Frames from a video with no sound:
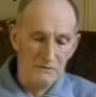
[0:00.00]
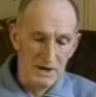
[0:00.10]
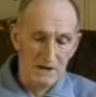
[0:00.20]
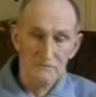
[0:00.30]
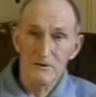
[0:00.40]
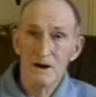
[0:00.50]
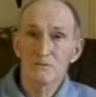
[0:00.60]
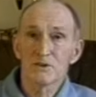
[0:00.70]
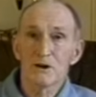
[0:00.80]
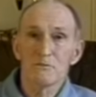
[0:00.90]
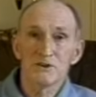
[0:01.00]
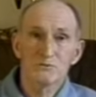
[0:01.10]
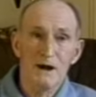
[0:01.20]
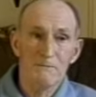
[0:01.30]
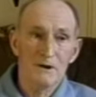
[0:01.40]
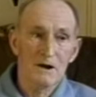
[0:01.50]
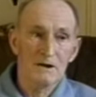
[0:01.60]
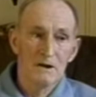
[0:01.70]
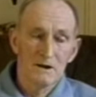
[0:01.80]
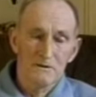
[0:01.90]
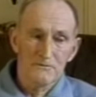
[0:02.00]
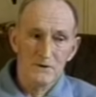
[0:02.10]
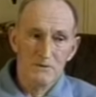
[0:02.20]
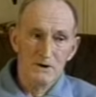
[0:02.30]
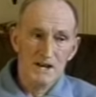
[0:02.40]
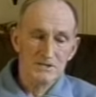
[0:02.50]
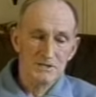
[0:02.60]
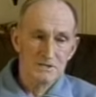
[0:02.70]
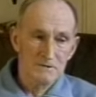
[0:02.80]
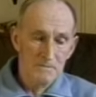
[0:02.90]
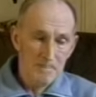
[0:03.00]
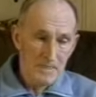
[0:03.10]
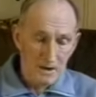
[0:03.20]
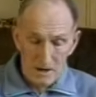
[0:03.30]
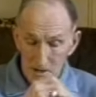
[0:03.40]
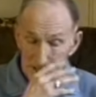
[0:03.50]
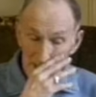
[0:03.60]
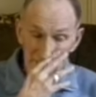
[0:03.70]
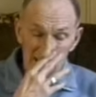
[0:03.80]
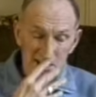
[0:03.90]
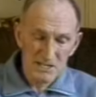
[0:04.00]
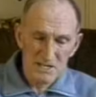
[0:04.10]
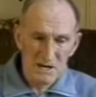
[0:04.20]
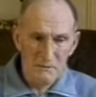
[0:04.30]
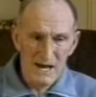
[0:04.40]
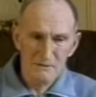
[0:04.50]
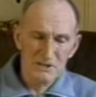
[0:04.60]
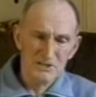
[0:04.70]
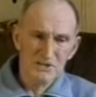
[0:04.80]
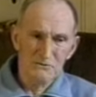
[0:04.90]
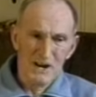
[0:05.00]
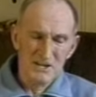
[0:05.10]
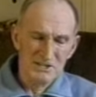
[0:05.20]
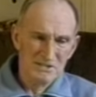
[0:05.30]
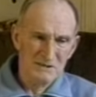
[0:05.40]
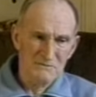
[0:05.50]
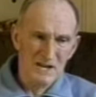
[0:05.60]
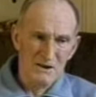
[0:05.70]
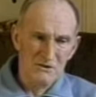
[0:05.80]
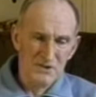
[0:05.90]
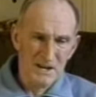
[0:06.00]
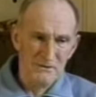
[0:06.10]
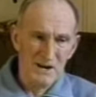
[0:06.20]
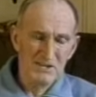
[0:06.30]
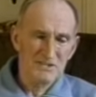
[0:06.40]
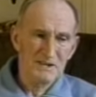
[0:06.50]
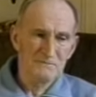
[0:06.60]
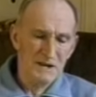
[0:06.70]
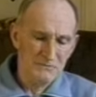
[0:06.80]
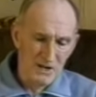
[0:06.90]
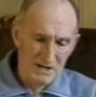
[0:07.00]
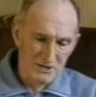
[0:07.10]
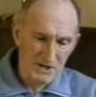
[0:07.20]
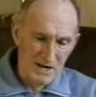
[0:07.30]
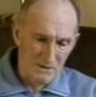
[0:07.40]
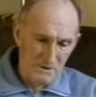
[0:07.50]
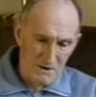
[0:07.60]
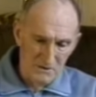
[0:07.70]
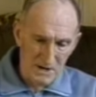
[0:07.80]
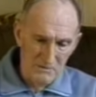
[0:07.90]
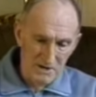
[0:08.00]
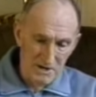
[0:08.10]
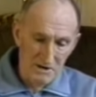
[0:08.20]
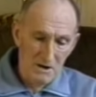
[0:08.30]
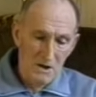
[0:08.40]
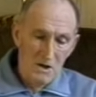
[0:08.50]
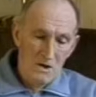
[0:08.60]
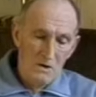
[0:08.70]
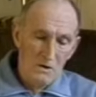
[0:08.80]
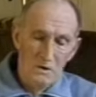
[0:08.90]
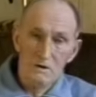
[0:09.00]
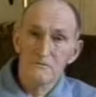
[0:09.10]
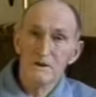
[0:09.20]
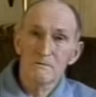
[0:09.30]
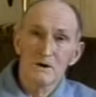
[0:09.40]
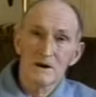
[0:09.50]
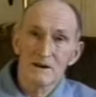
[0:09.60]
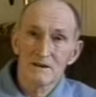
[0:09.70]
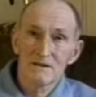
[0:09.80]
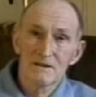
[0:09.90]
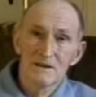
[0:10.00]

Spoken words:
native farmer there, we swap our fig rations, our C rations. In the bottom of the C ration, sometimes, or the K ration, sometimes you had a chocolate bar would come in there, or a fig bar,